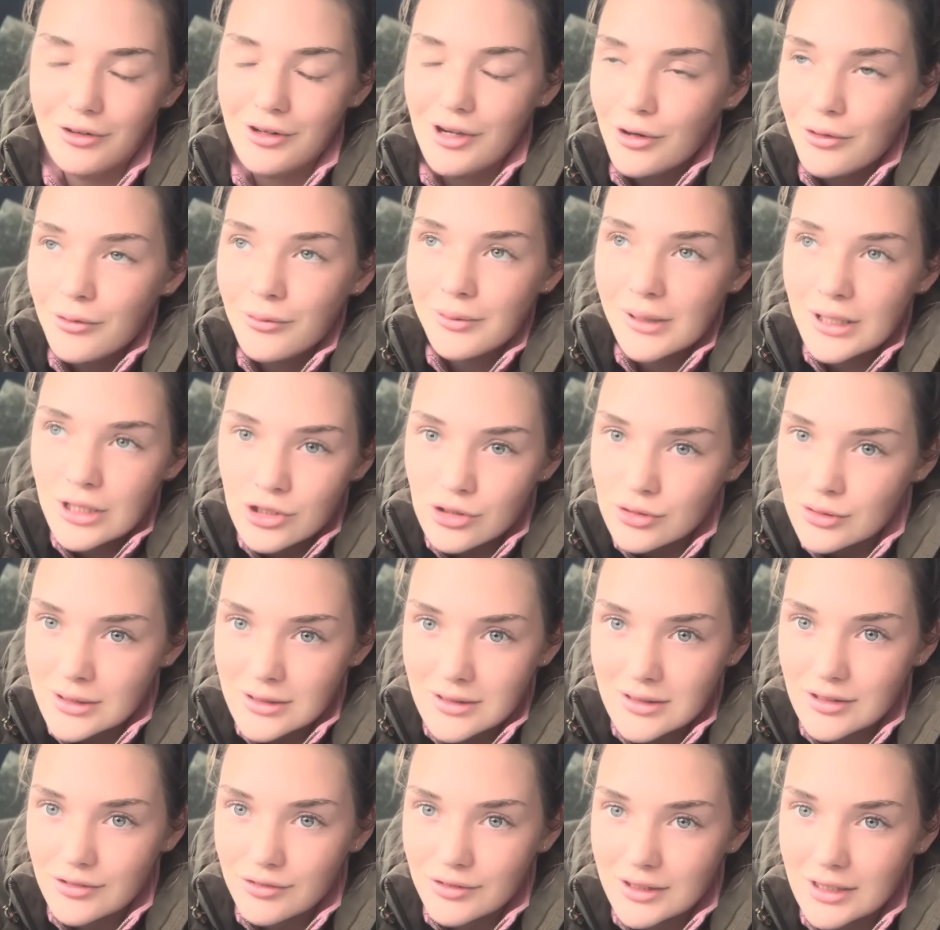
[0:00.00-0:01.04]
all
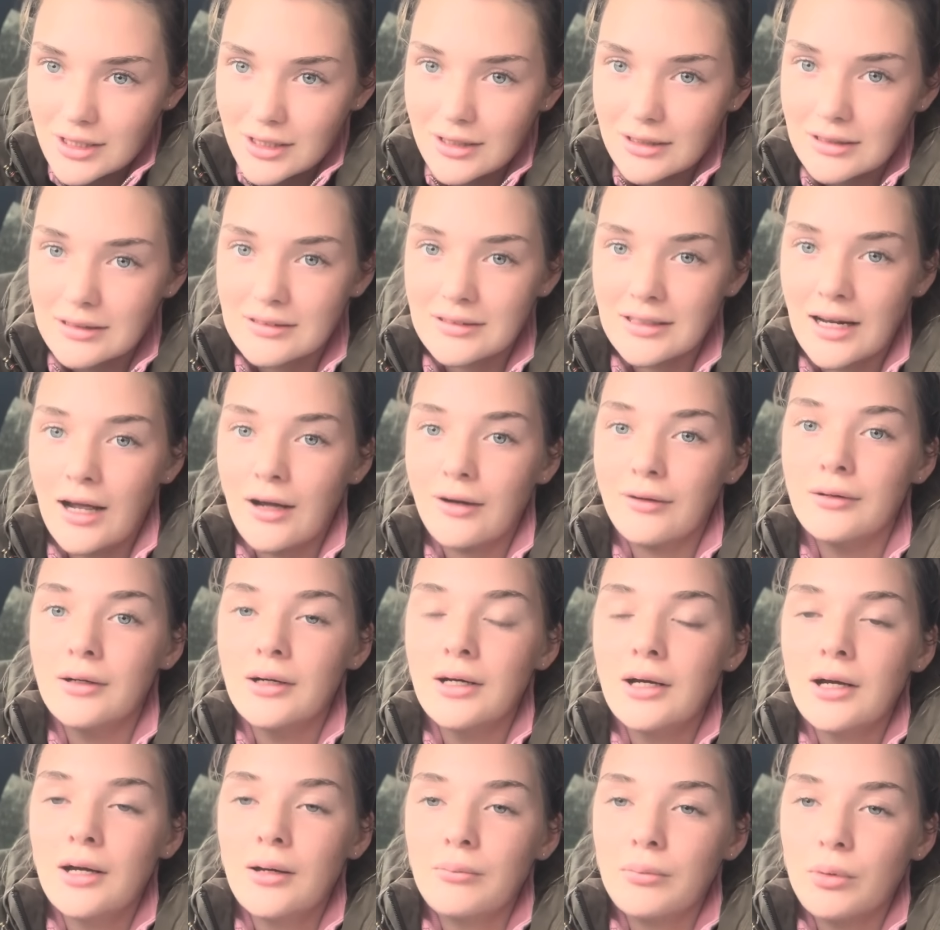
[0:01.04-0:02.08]
insurance is ridiculous now.
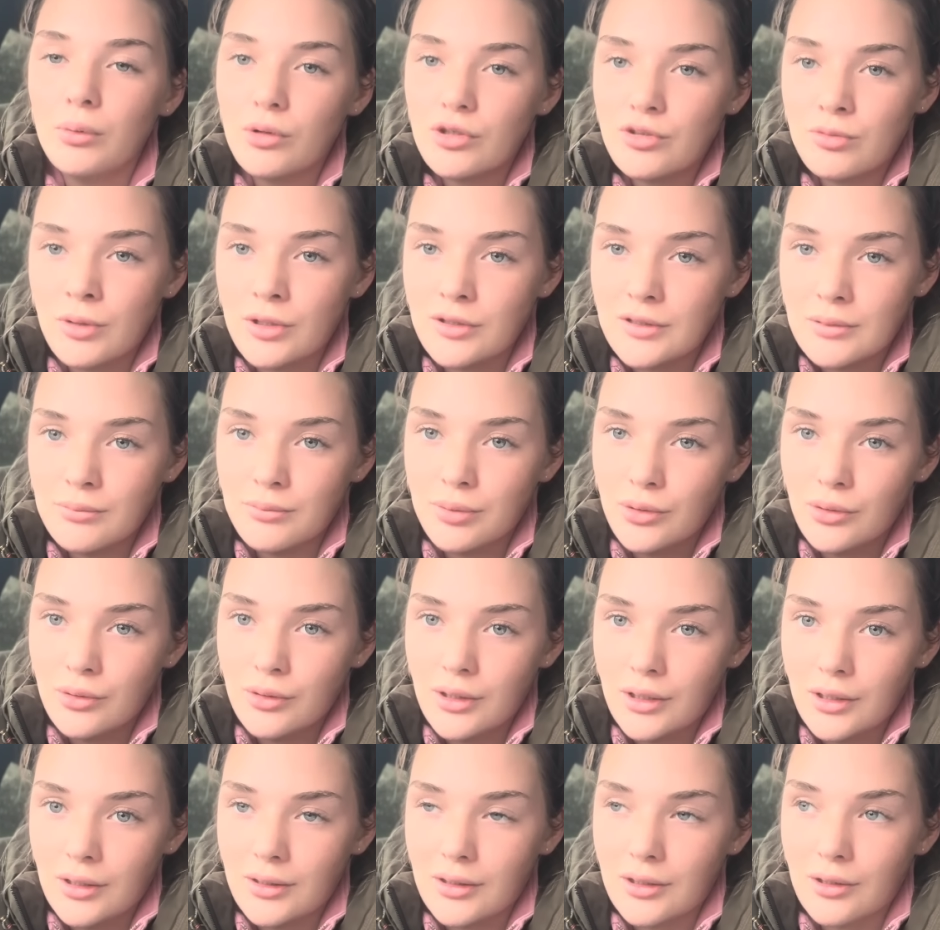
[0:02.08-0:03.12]
But what's most
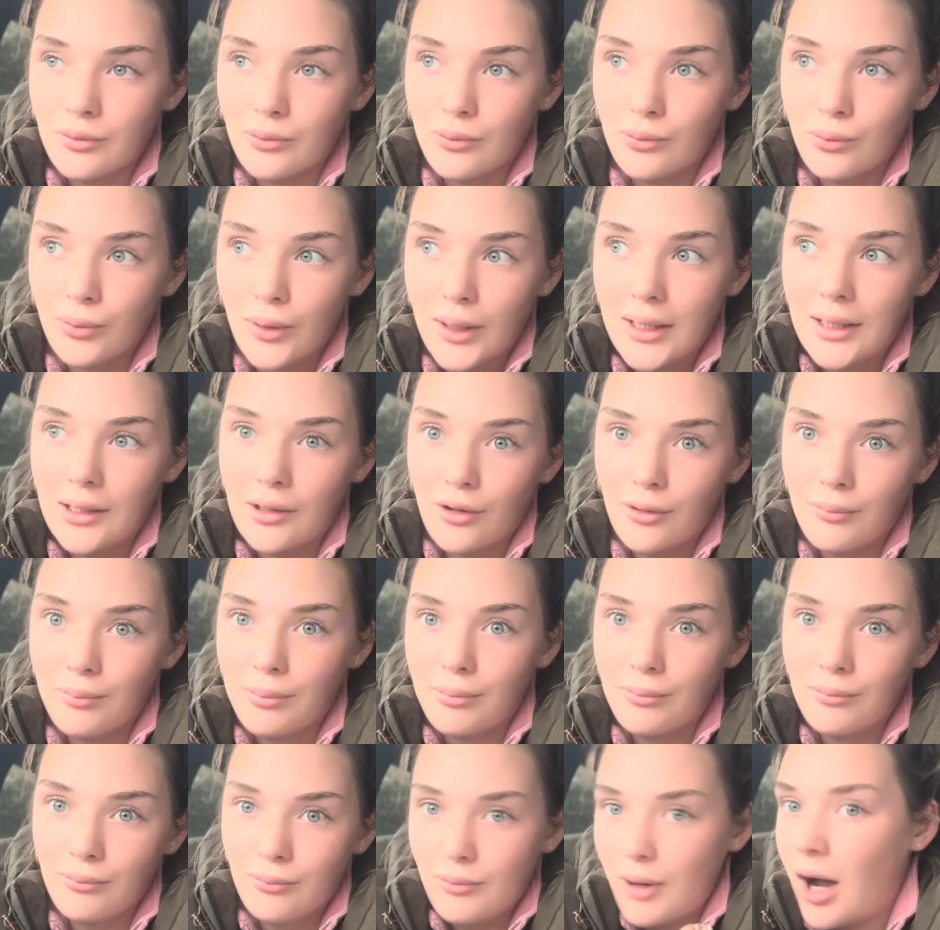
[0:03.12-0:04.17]
important, that
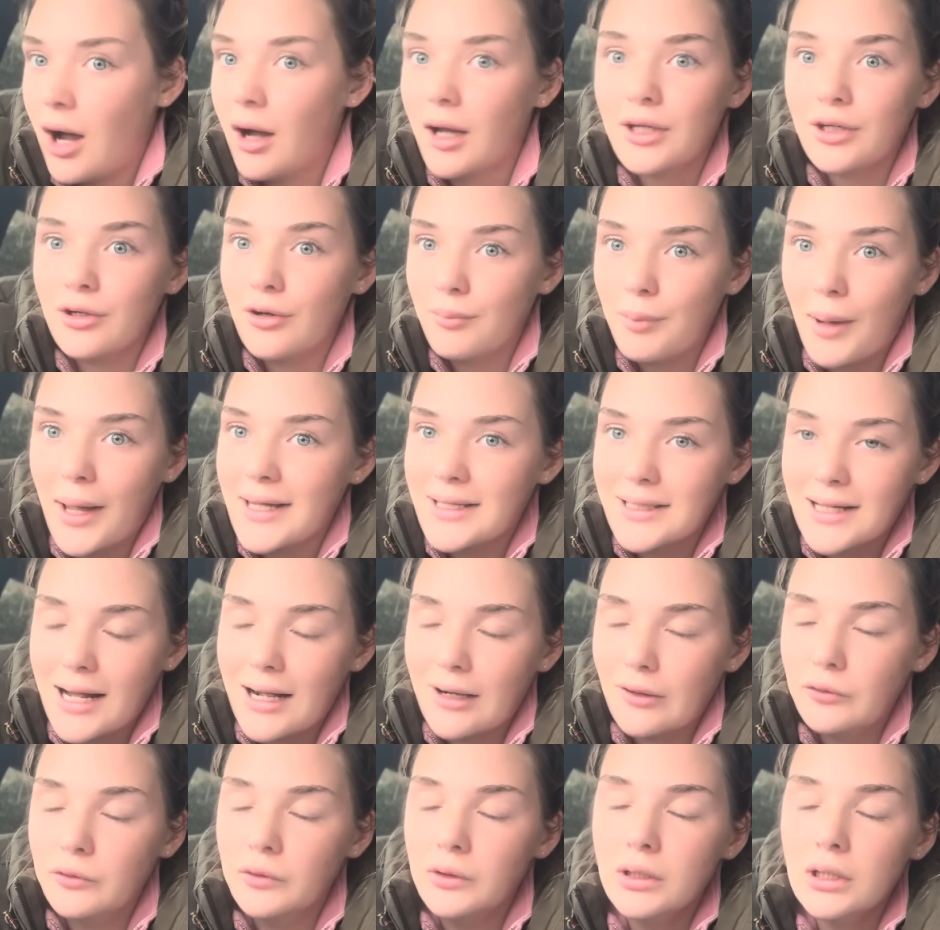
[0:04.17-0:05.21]
I got paid
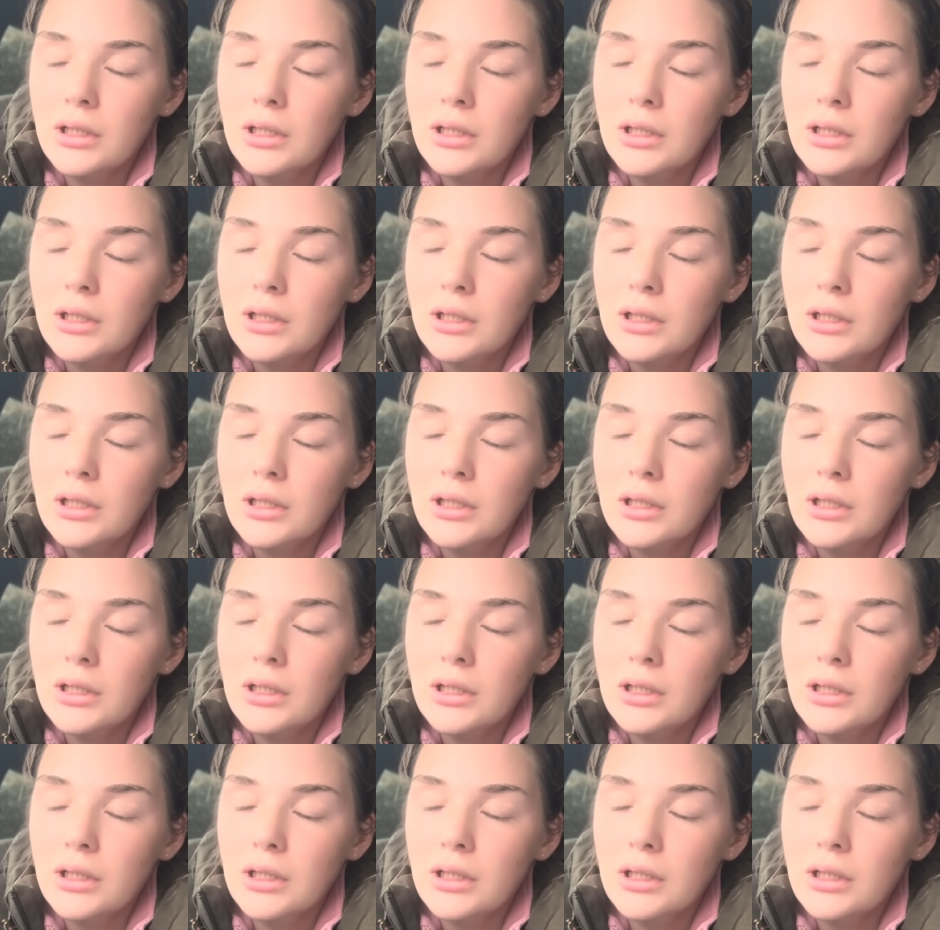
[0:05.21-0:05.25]
out.